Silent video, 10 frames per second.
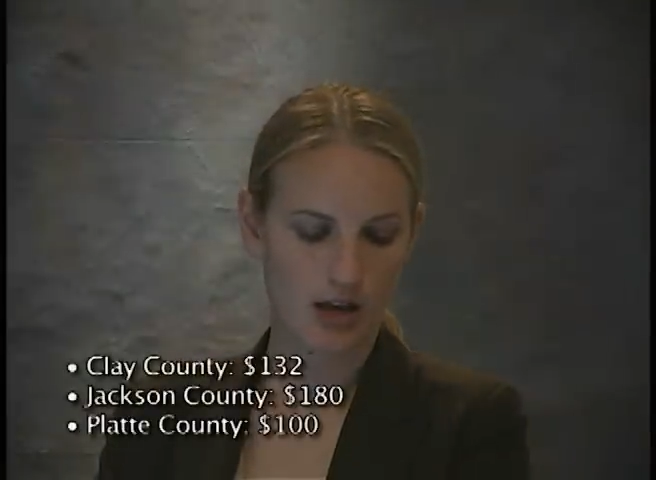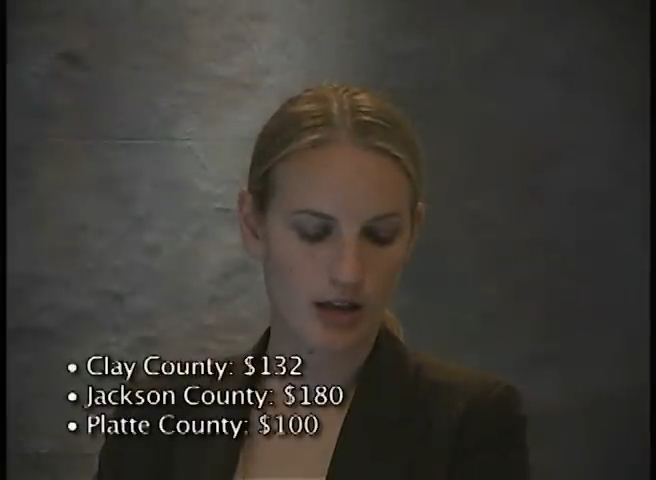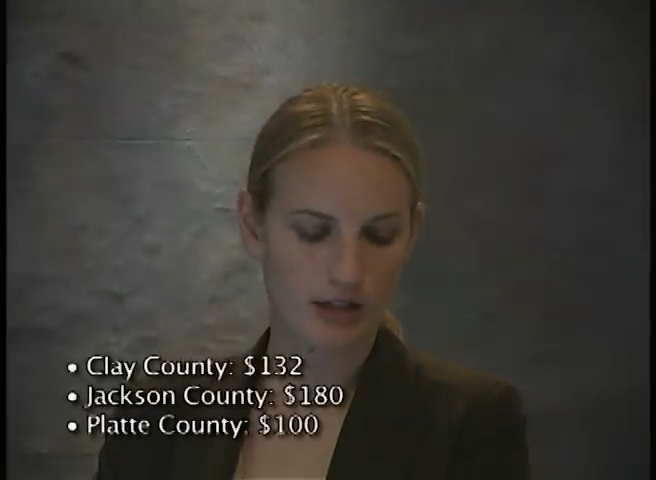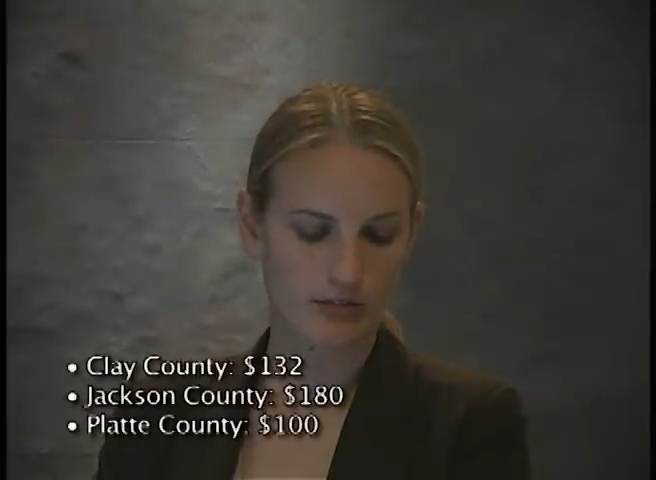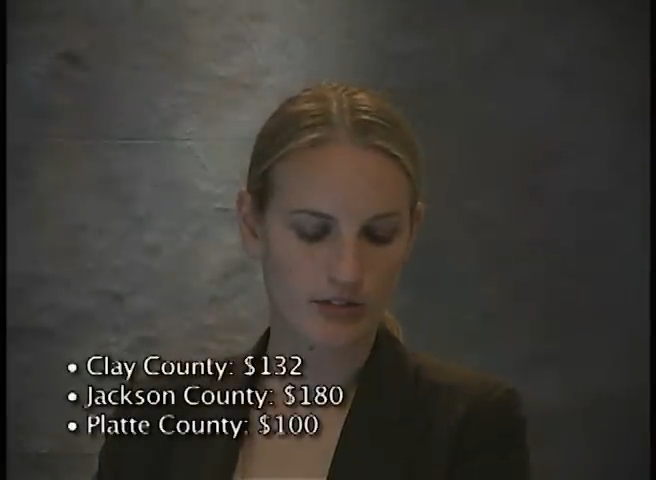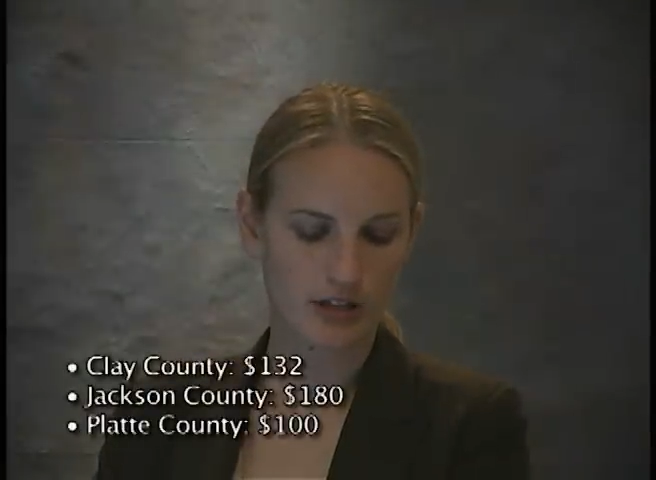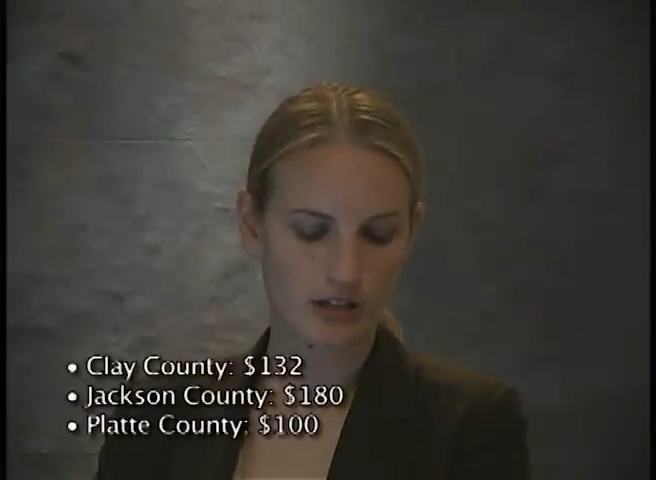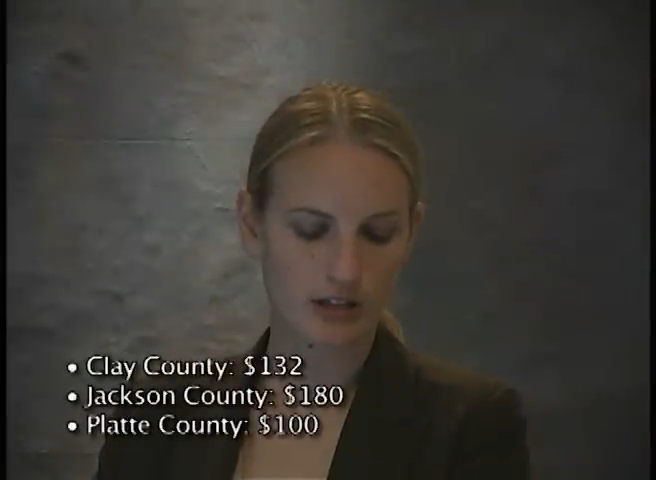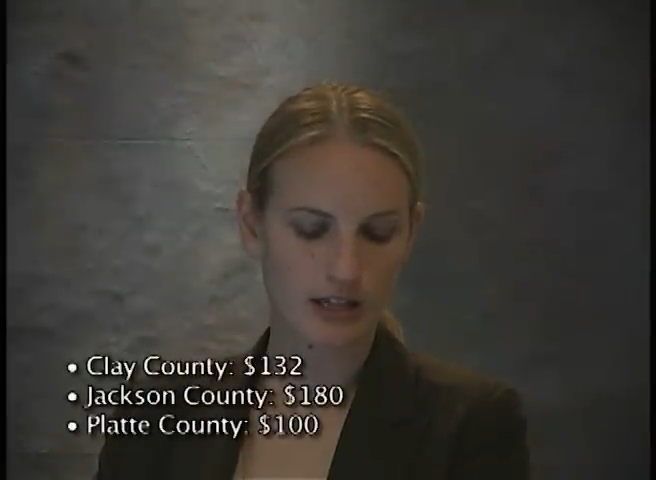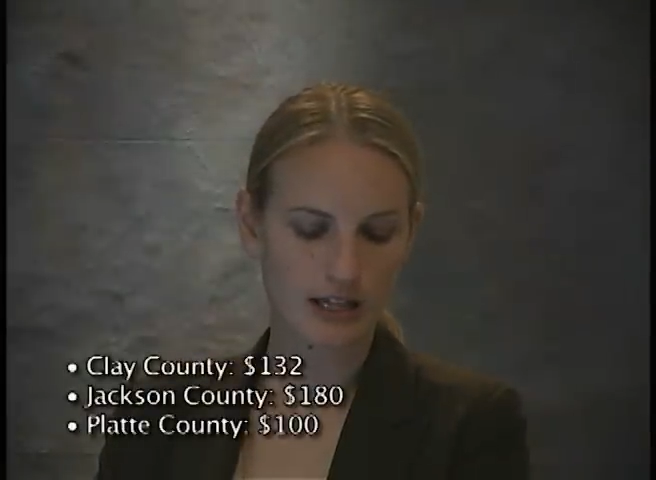The fee in
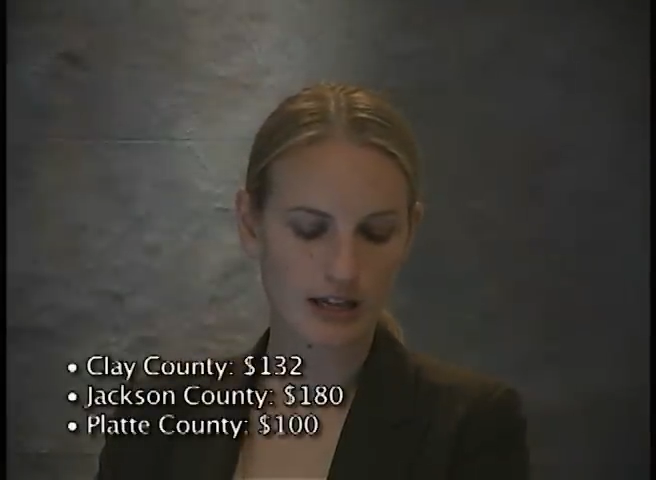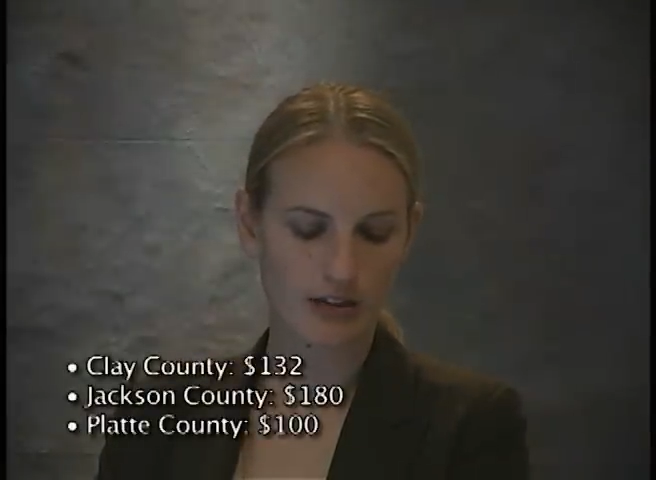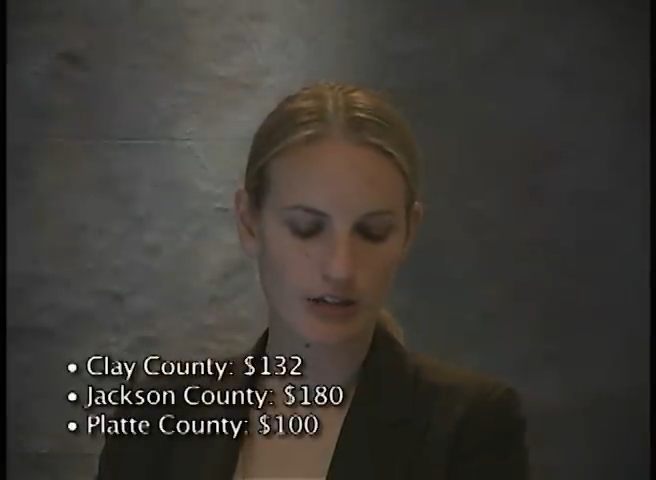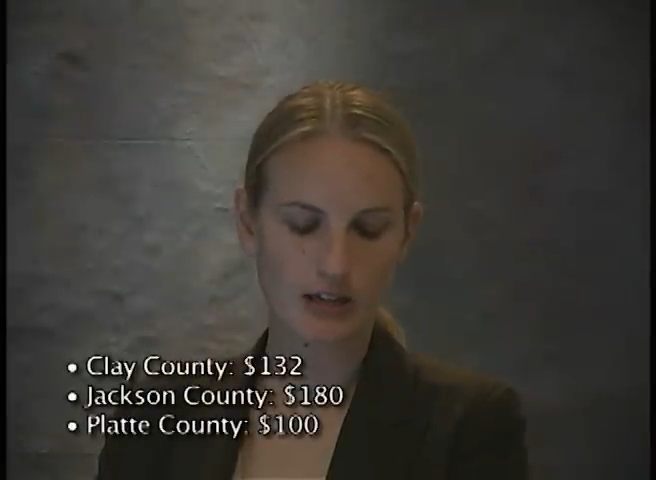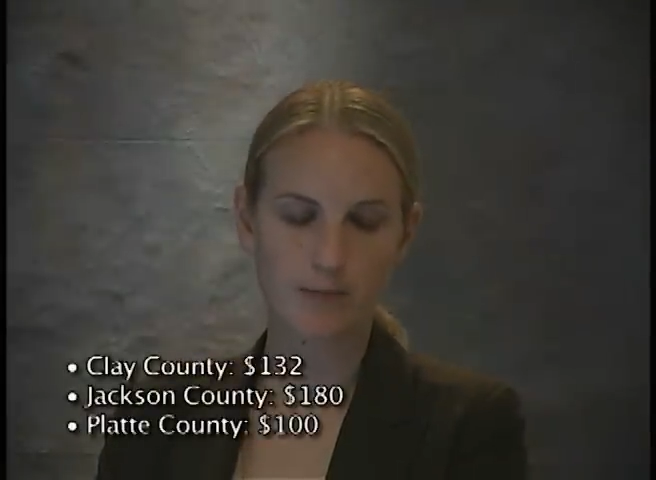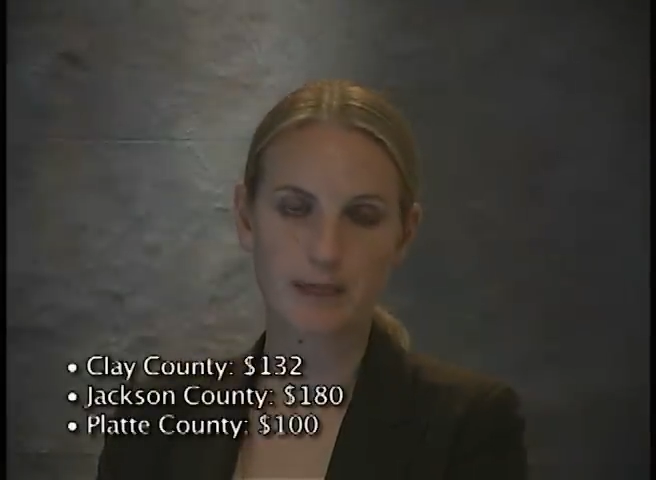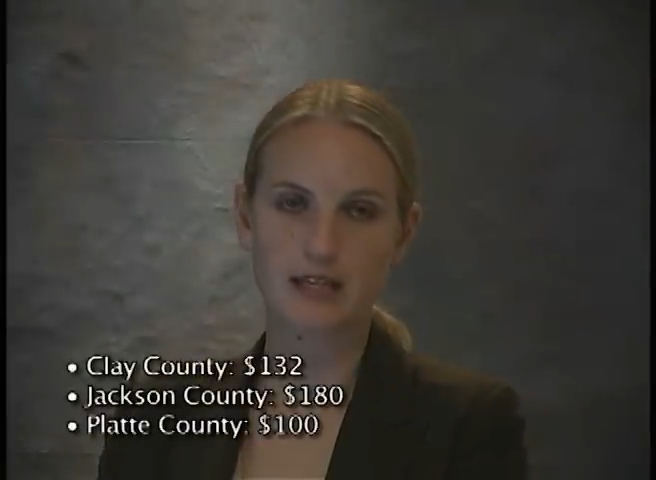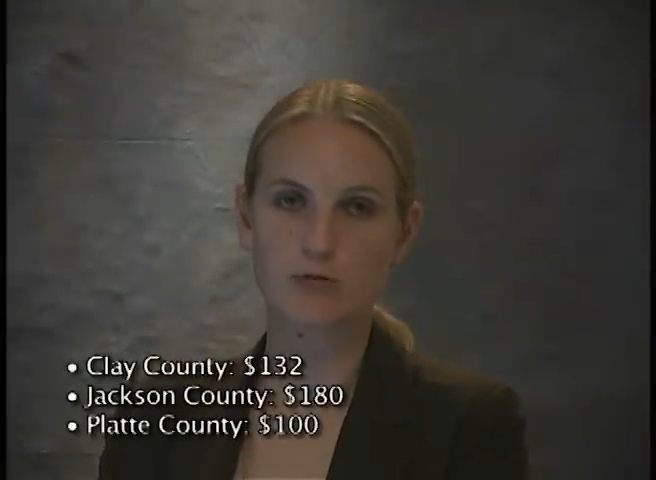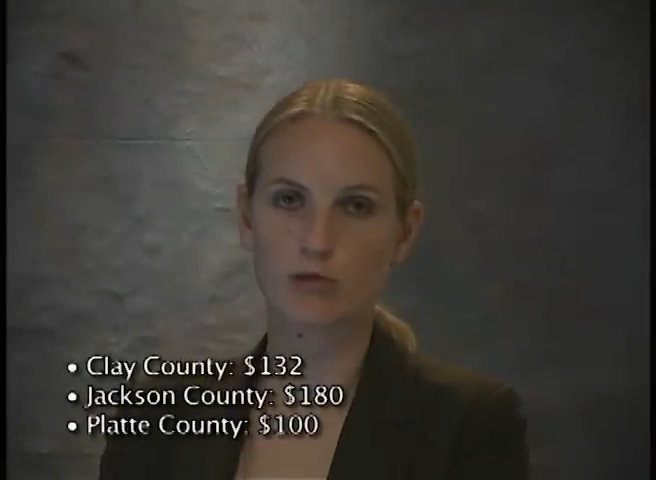Clay County is